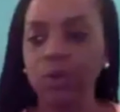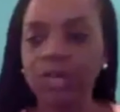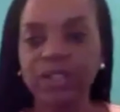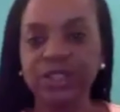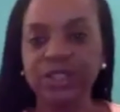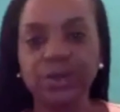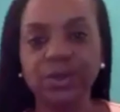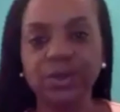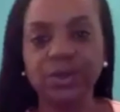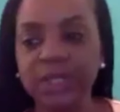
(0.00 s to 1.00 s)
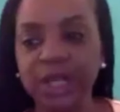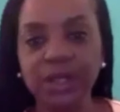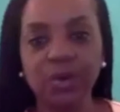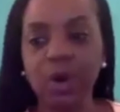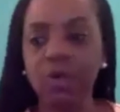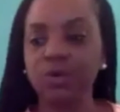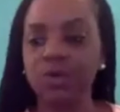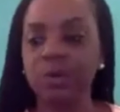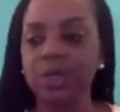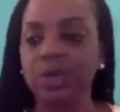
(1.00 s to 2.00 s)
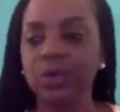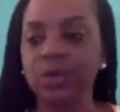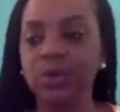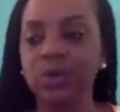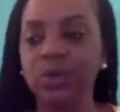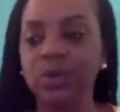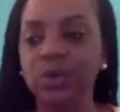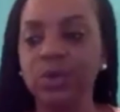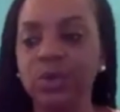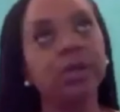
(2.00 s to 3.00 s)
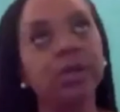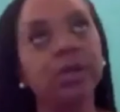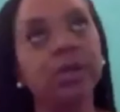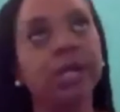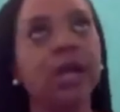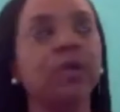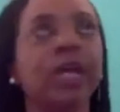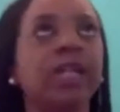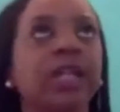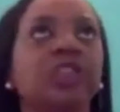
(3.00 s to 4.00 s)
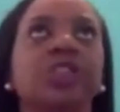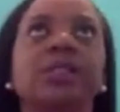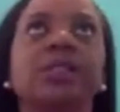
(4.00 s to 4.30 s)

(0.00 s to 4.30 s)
who rescued the 10 year old from the newspaper article that I read.